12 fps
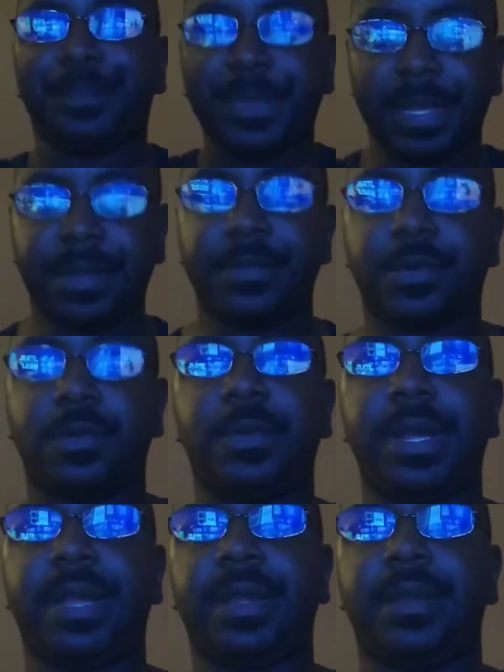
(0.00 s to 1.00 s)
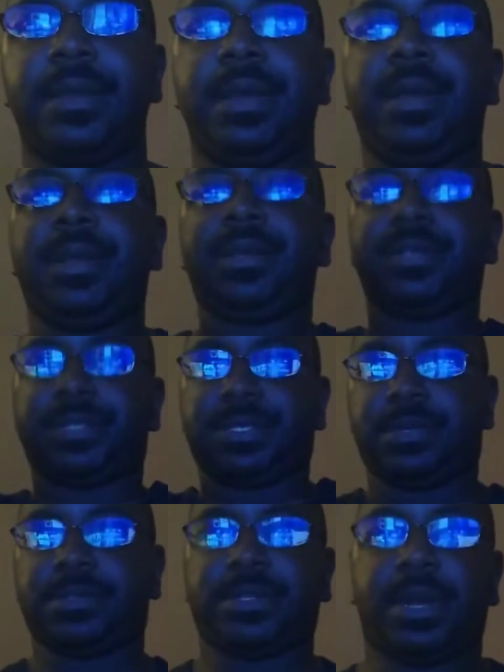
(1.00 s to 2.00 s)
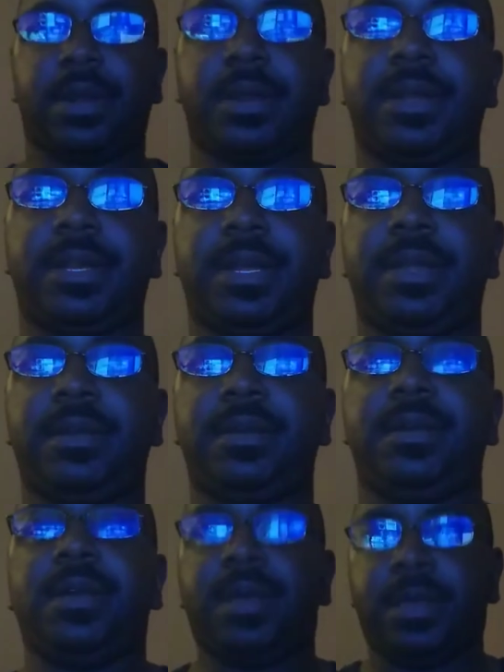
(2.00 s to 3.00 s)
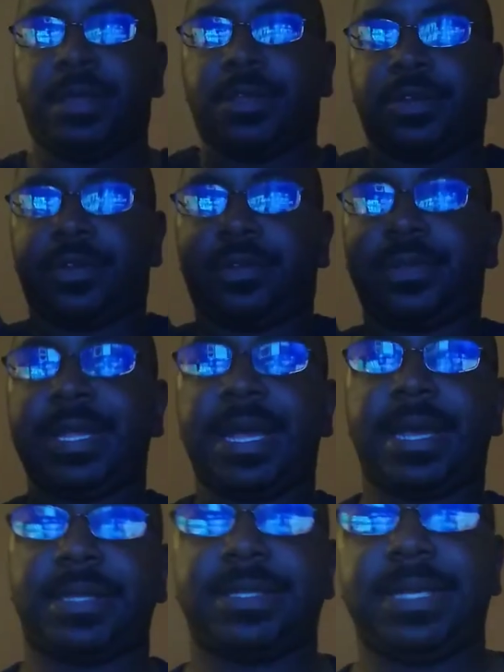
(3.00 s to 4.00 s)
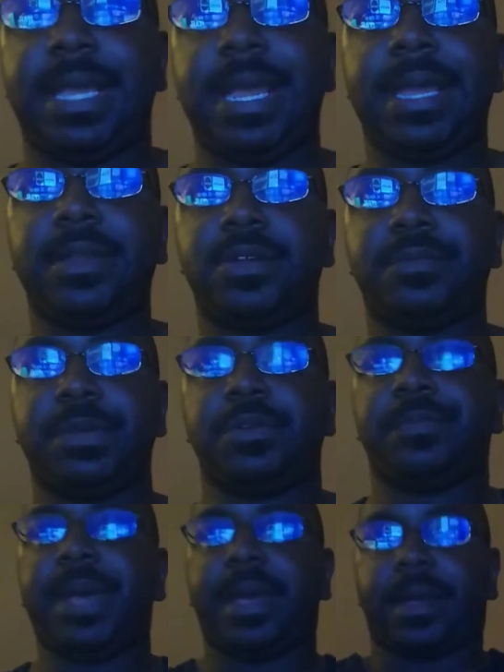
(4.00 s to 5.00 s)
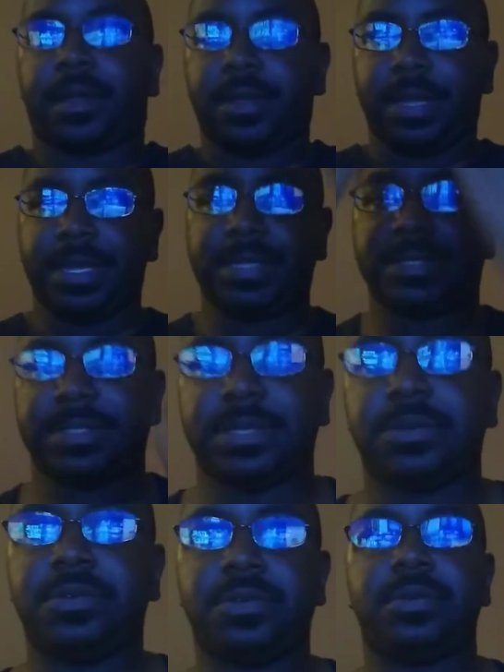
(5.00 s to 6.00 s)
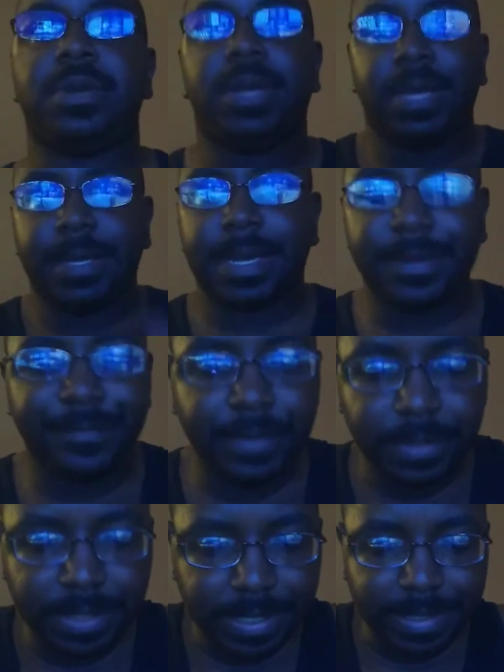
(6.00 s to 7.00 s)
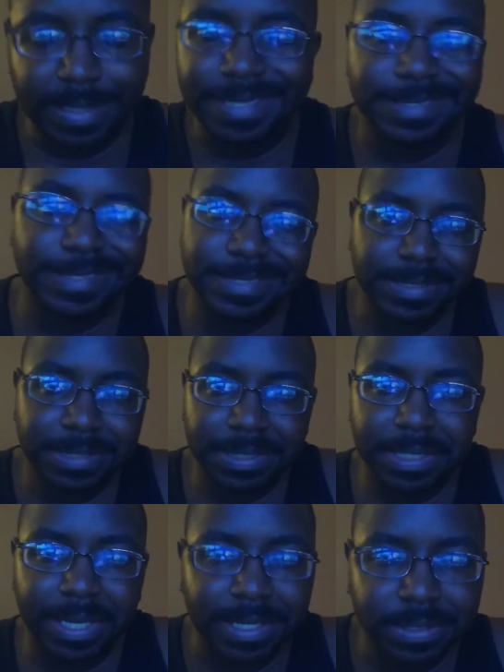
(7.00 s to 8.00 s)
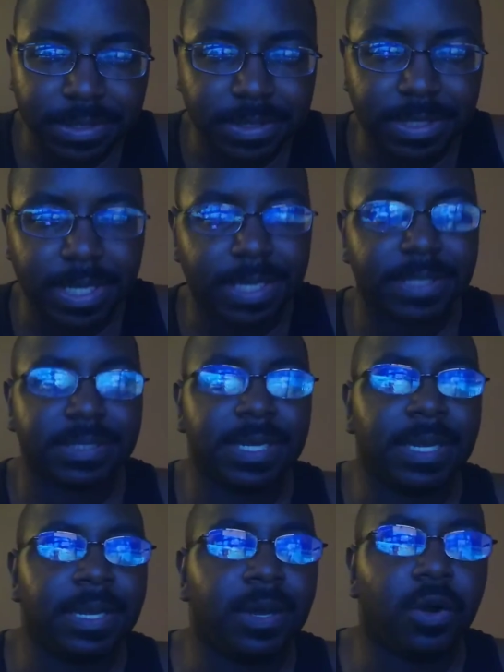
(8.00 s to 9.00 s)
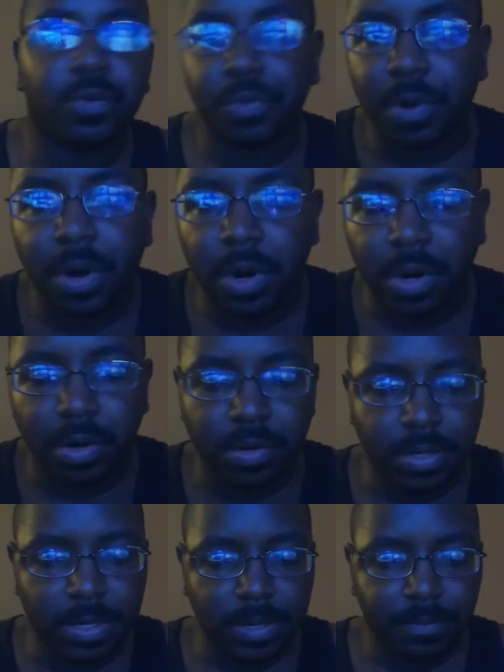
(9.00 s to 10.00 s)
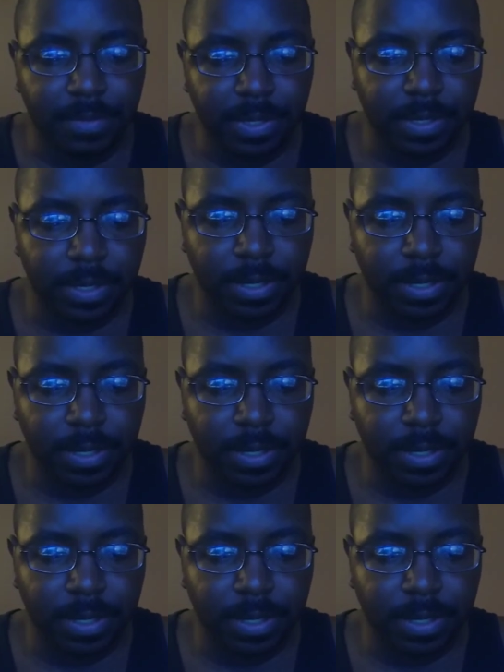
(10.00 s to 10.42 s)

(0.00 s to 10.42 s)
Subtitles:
either way, you're still targeting your lats and your middle back. And so I feel like it's a good exercise overall. But